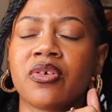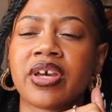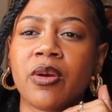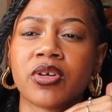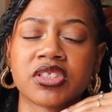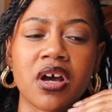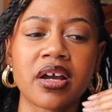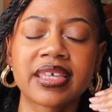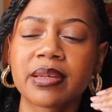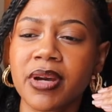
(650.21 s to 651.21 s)
okay, we're
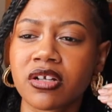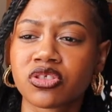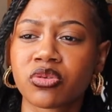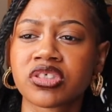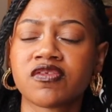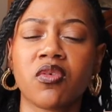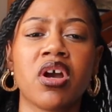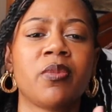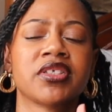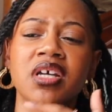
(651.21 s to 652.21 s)
talking about George
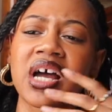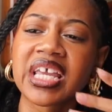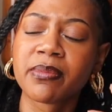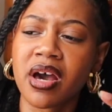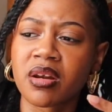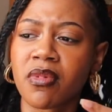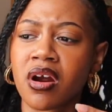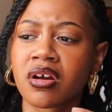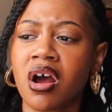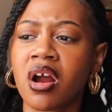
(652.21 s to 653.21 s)
Floyd, we're talking about
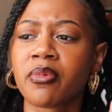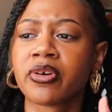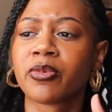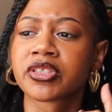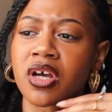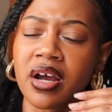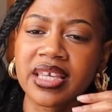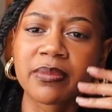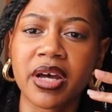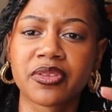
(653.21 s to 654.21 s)
Ahmaud Arbery, we're
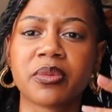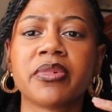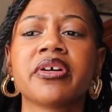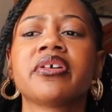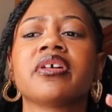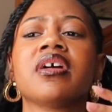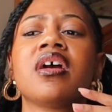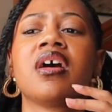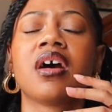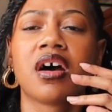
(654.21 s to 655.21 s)
talking about the murder
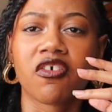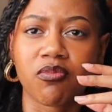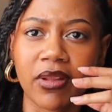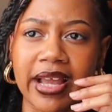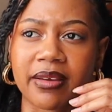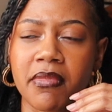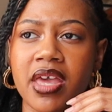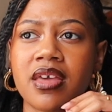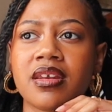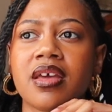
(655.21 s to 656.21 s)
of black
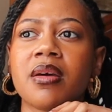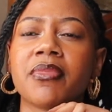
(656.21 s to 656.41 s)
men,